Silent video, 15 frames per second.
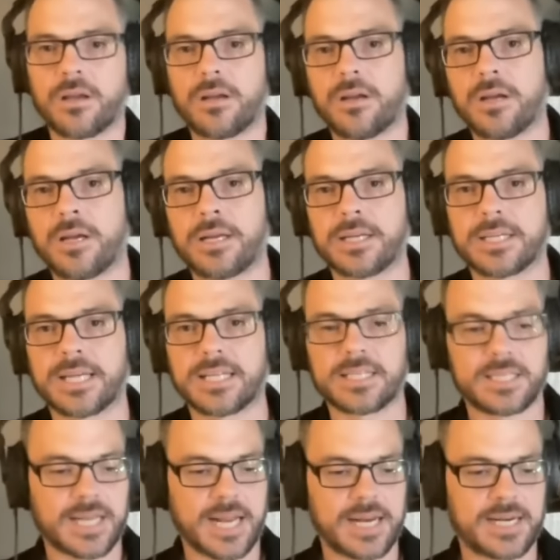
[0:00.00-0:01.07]
it gets
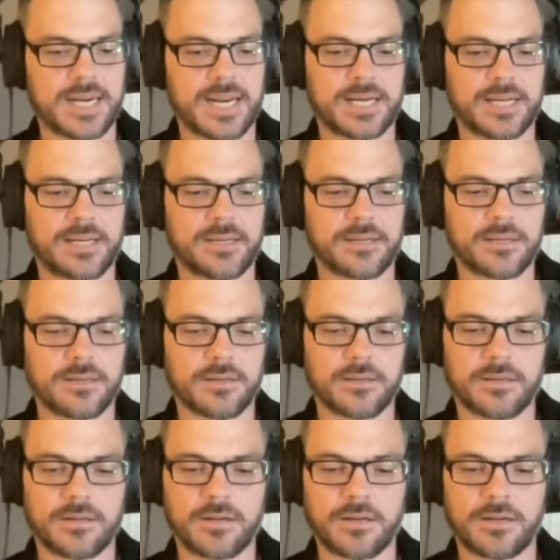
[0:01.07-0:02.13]
detonated
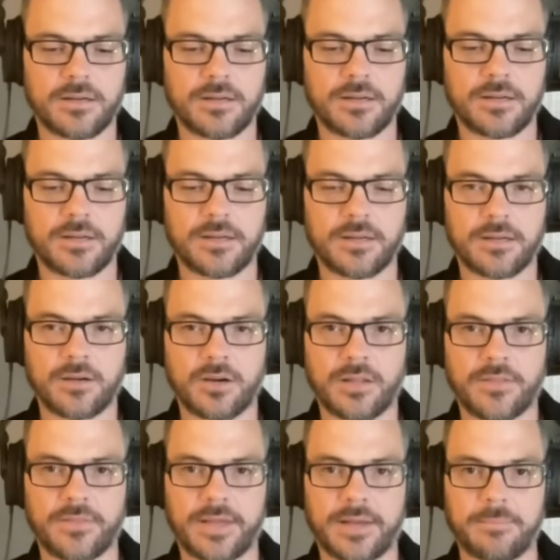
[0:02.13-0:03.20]

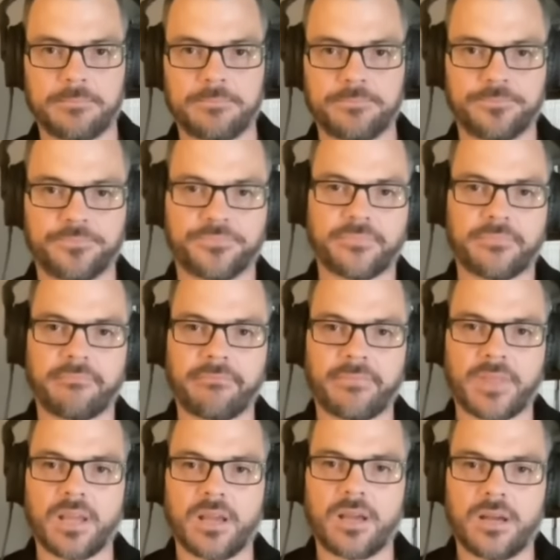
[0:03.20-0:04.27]
on them.
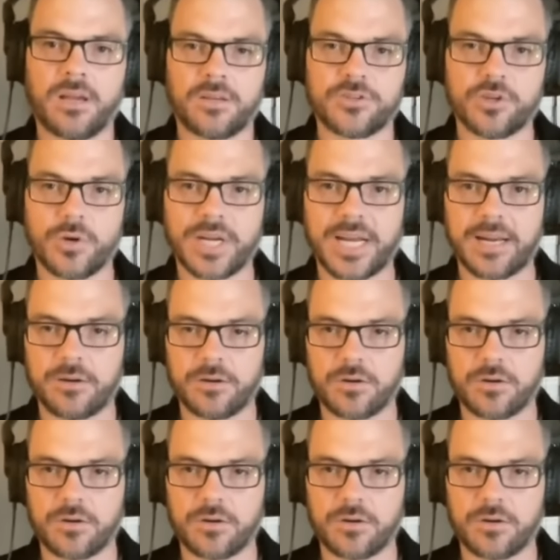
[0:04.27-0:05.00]
So again,